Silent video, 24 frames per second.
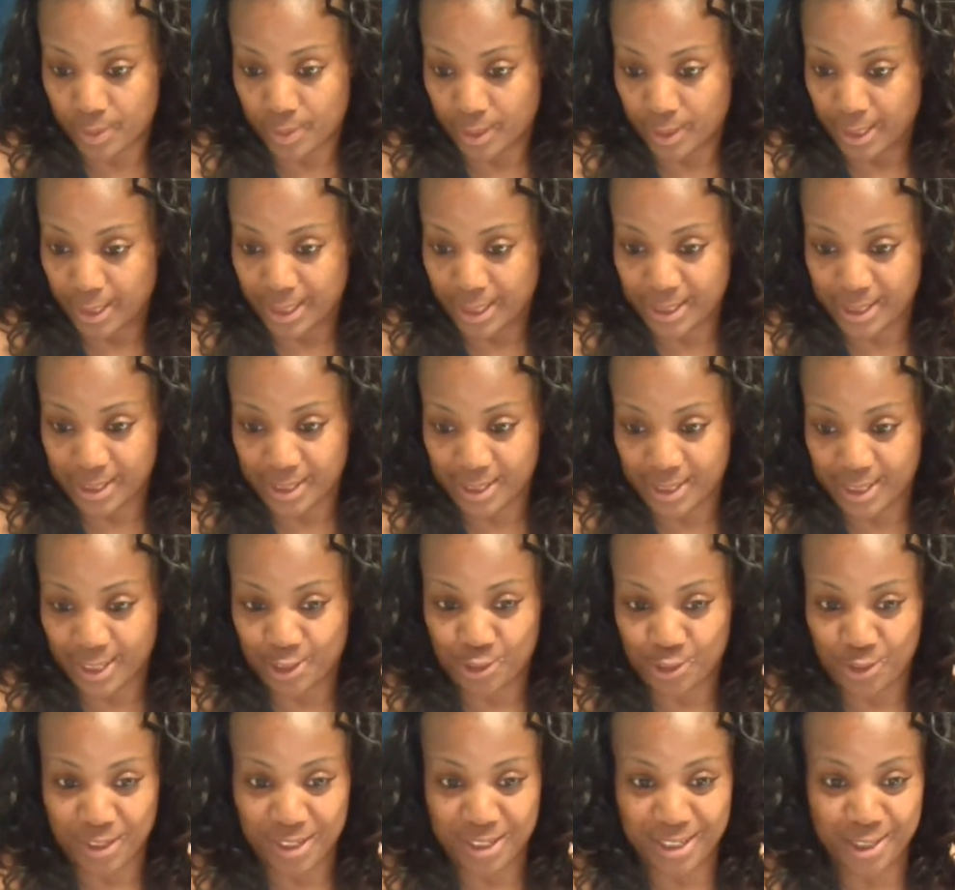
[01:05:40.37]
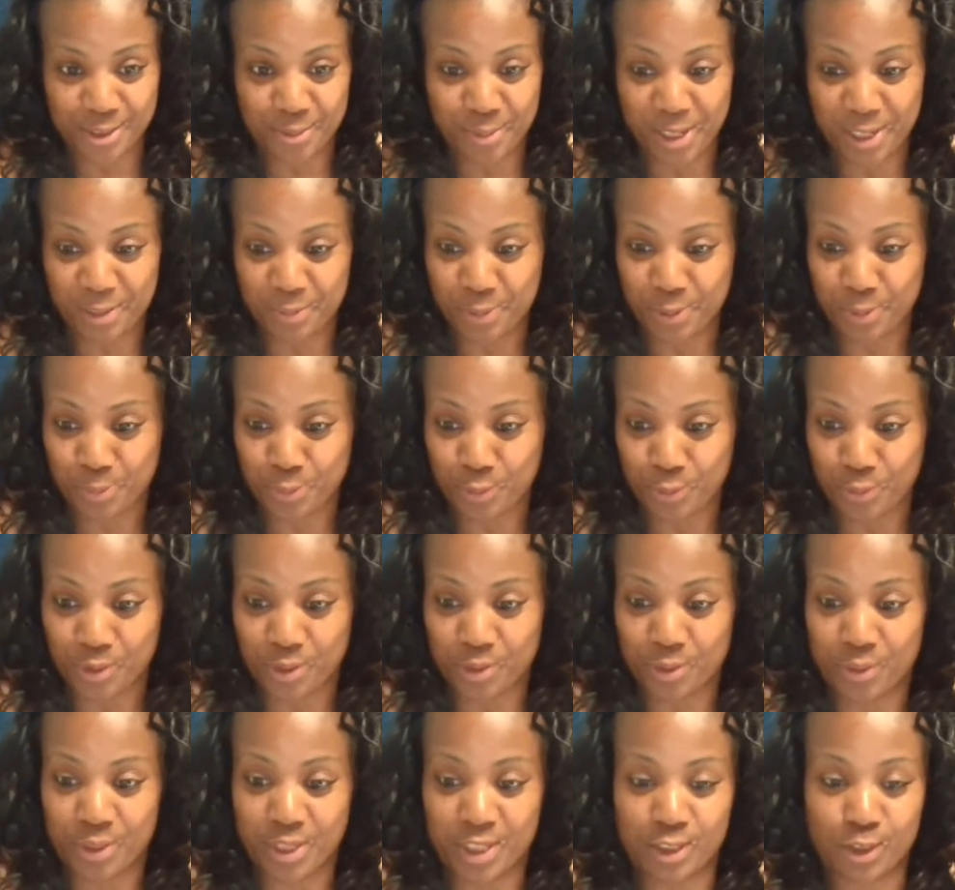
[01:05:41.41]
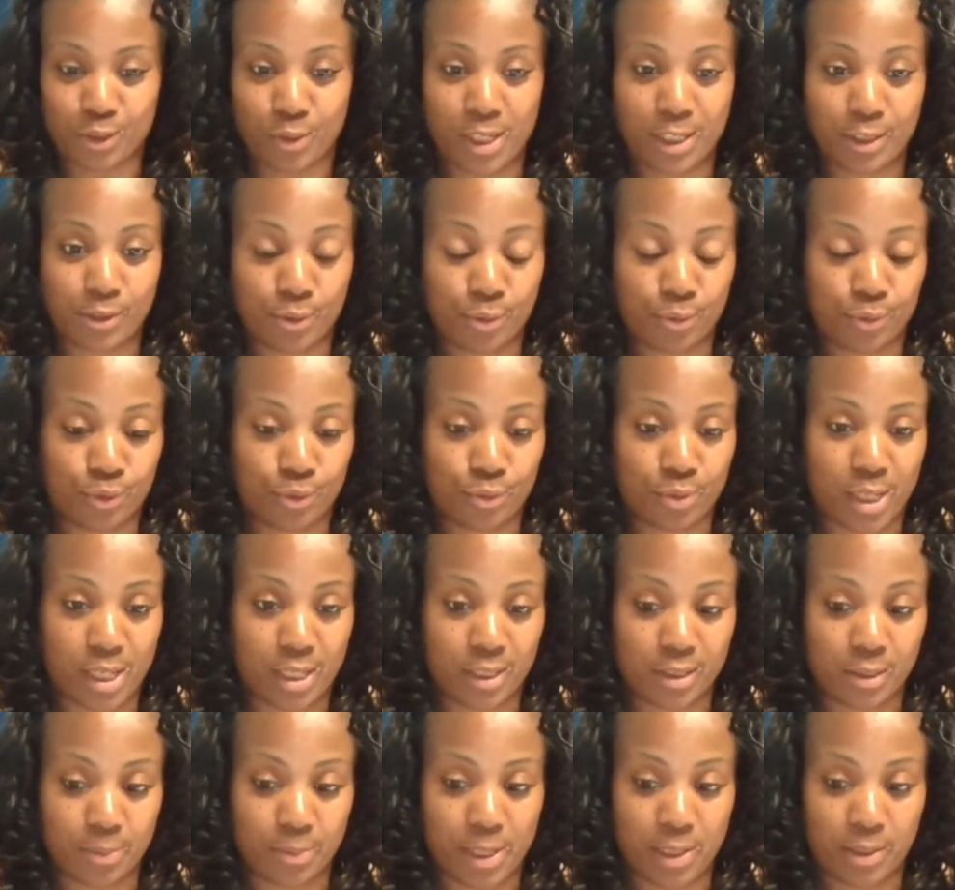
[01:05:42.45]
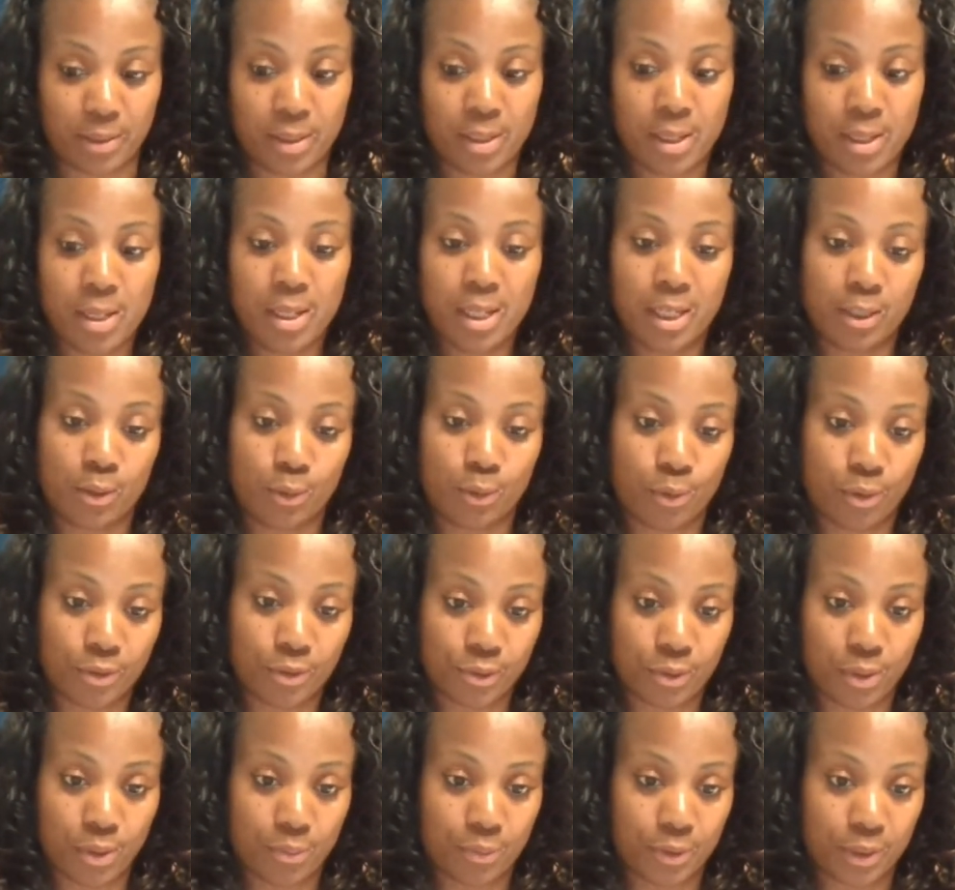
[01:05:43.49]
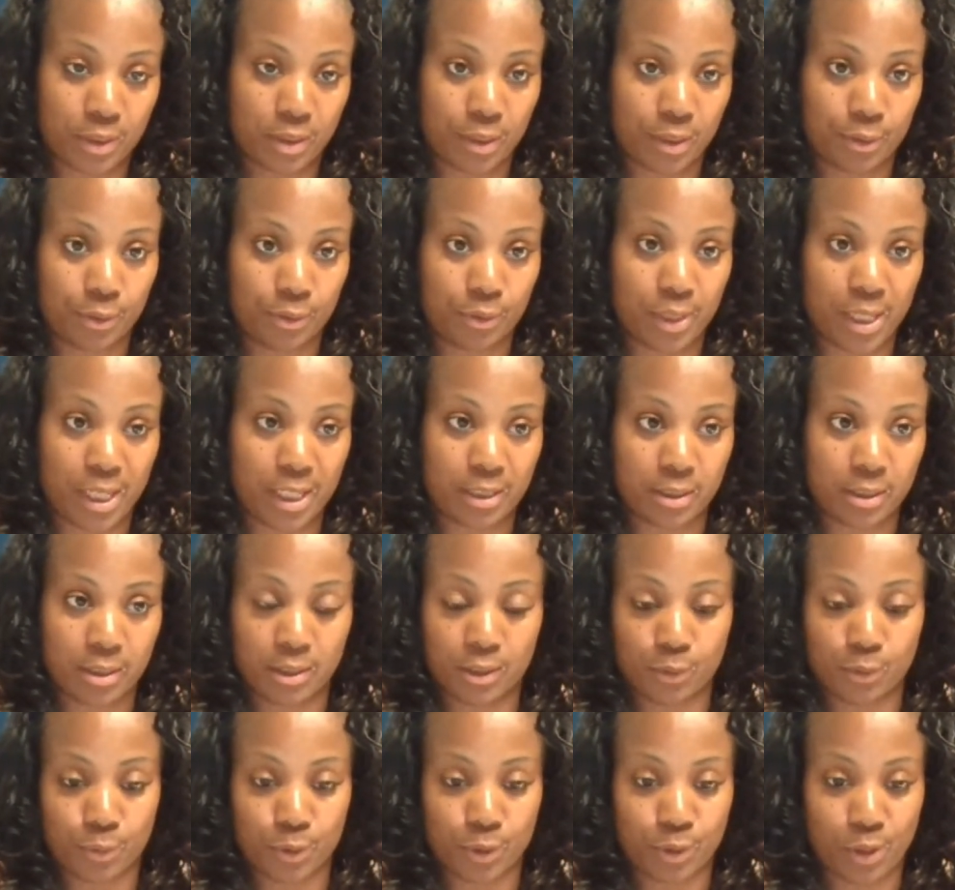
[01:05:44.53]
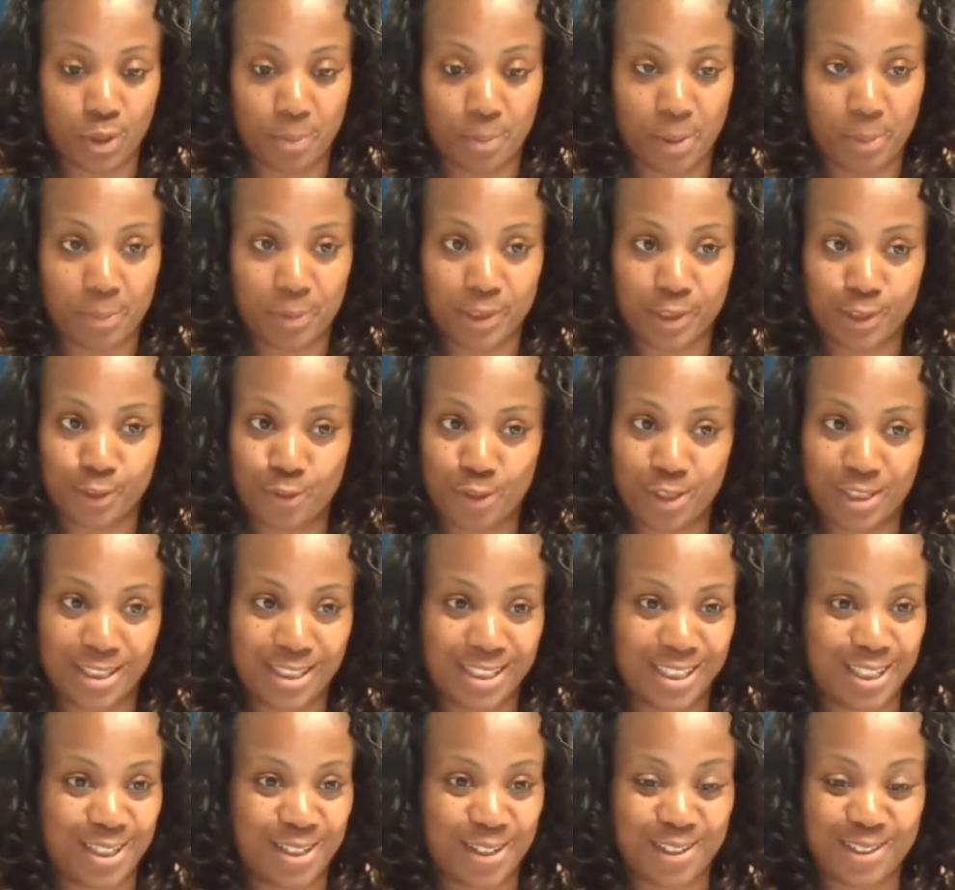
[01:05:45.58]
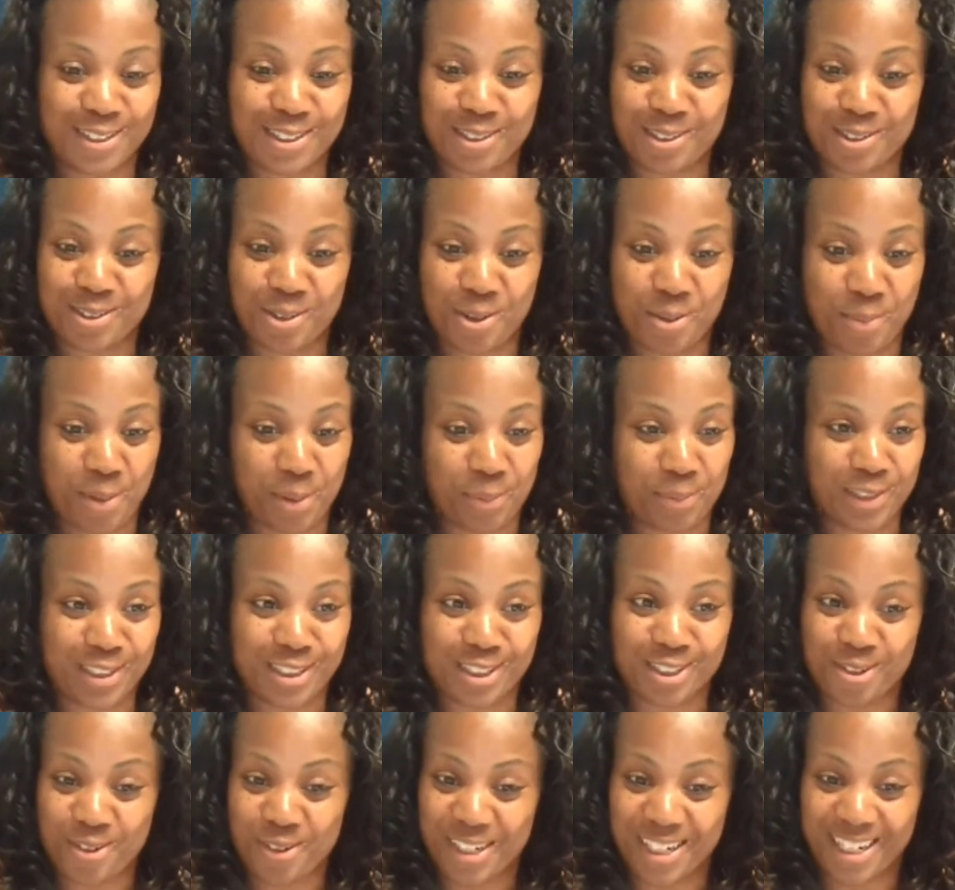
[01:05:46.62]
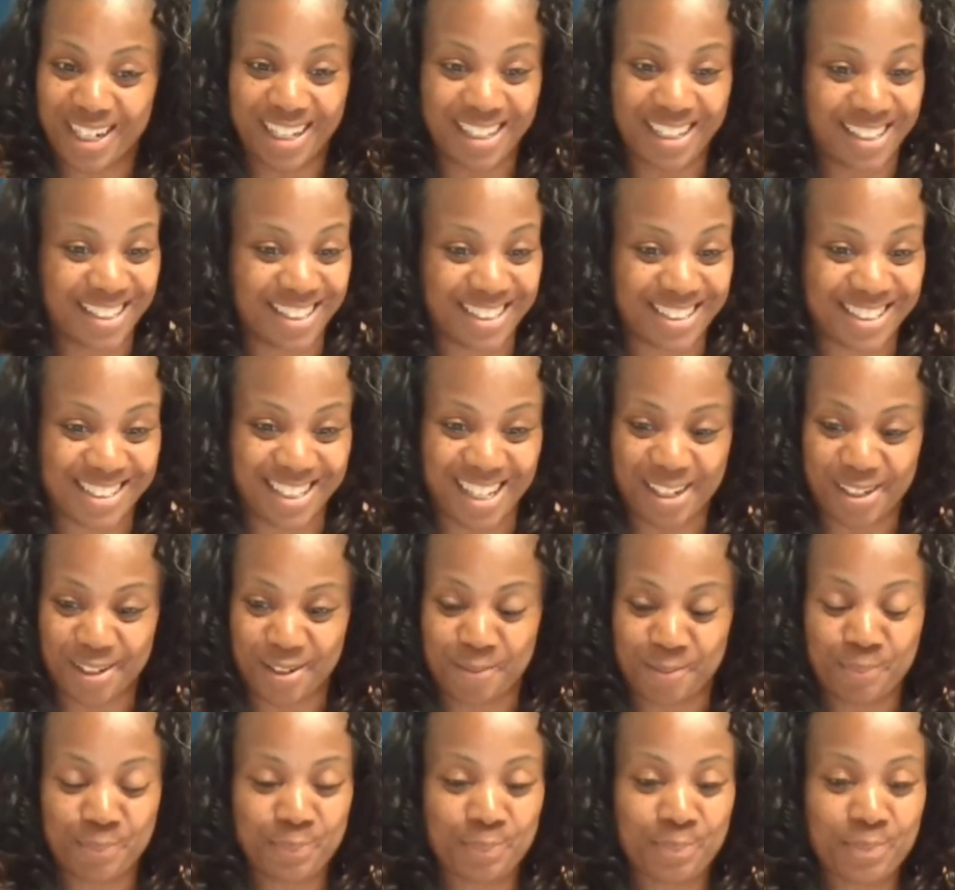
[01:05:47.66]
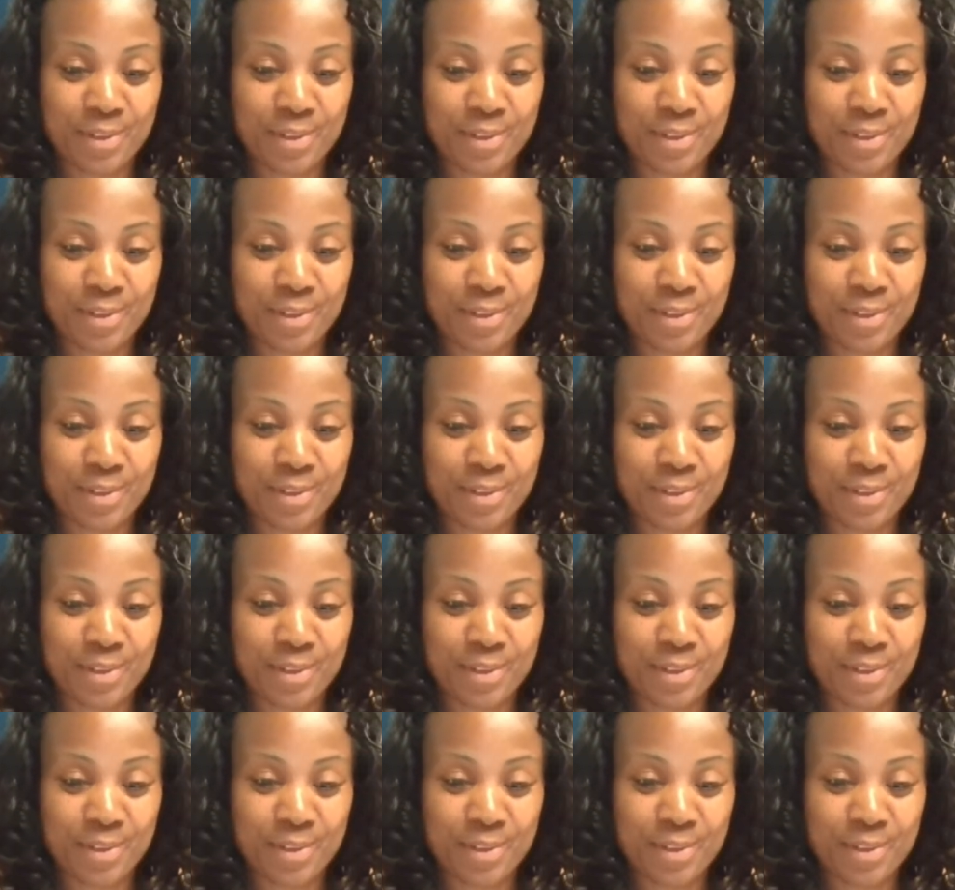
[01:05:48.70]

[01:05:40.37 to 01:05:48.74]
Alexis, they try to get somebody to be a broker. Okay, so I told you guys about, and also I want to tell you guys, since we're talking about business credit, see, y'all start talking about business credit, I get excited.